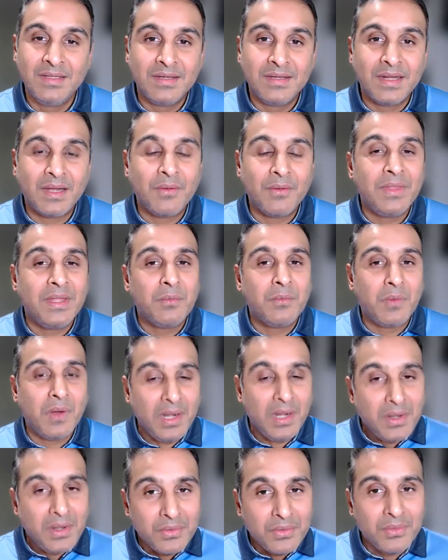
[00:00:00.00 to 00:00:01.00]
Now they
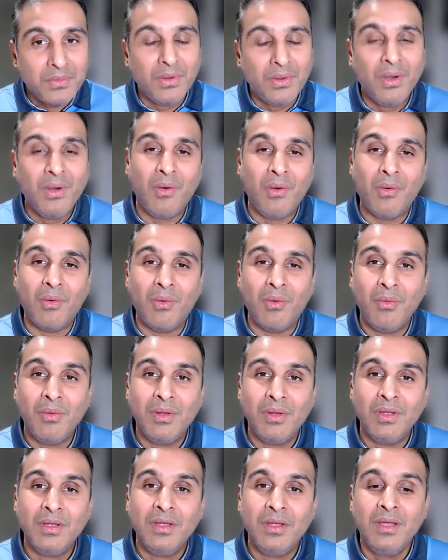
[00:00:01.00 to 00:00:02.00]
want to know
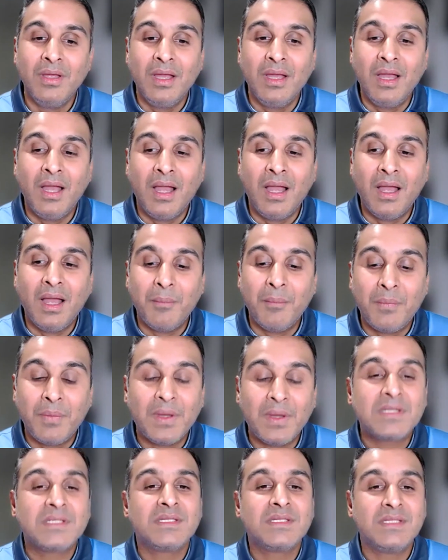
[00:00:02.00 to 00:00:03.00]

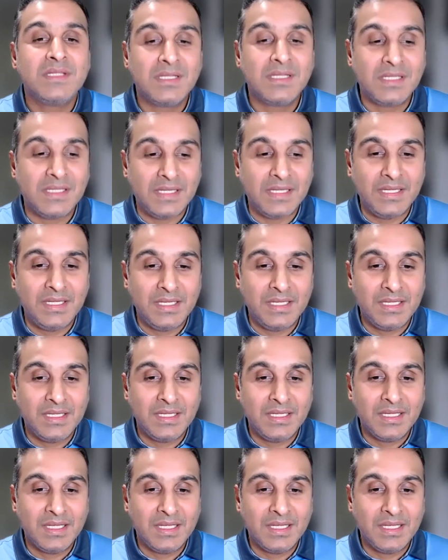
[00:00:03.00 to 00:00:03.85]
personally,